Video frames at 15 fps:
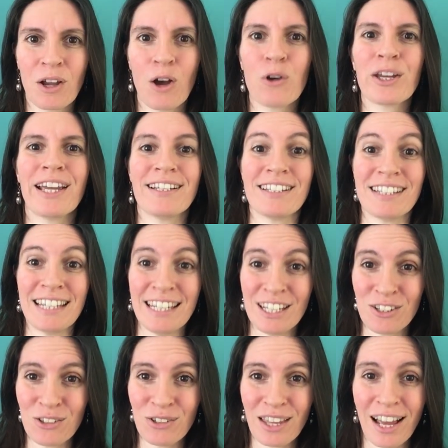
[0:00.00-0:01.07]
Okay, did
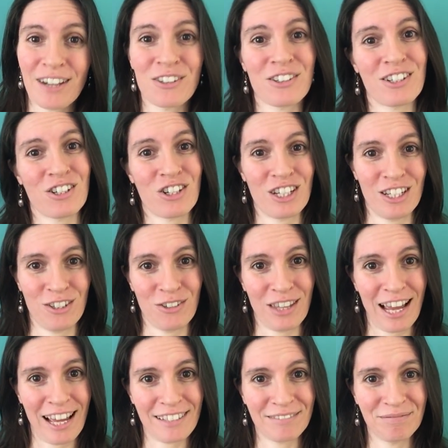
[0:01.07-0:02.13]
he do that or did she do
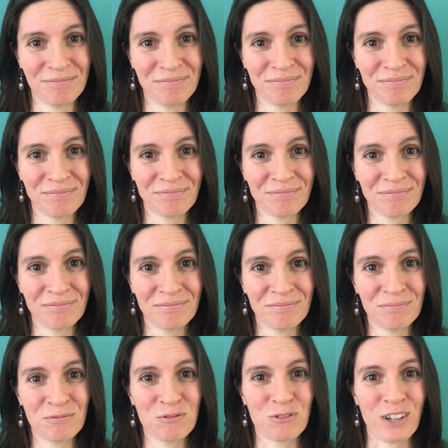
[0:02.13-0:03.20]
that?
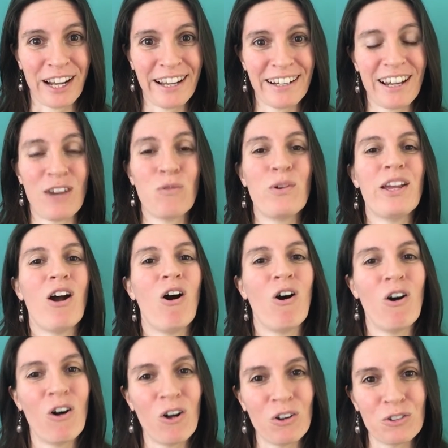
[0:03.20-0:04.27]
Right? And we
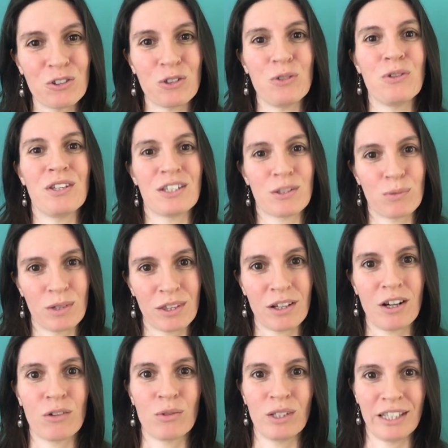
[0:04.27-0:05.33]
all do this with
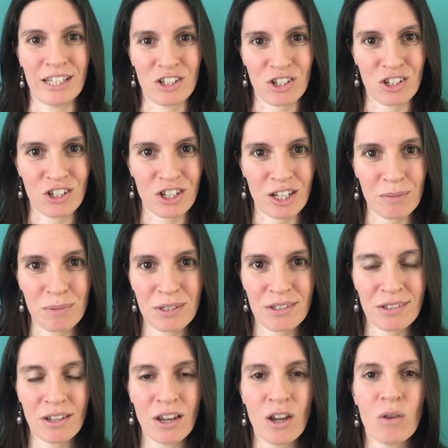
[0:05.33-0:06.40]
our
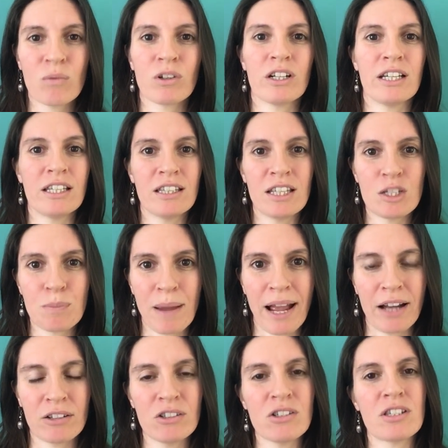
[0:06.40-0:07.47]
relationships. We're in these
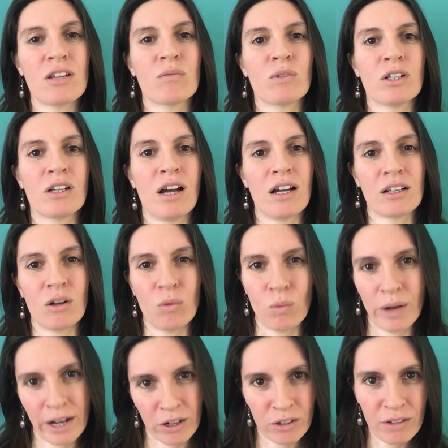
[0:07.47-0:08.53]
patterns and we're not
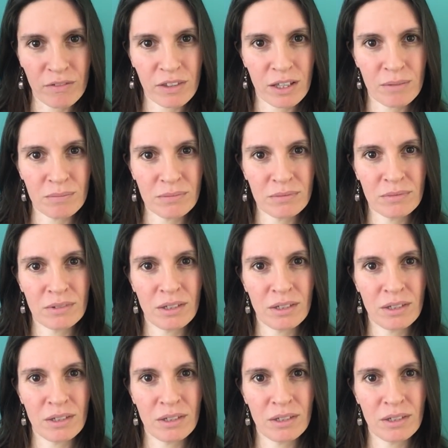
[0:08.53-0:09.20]
aware of them.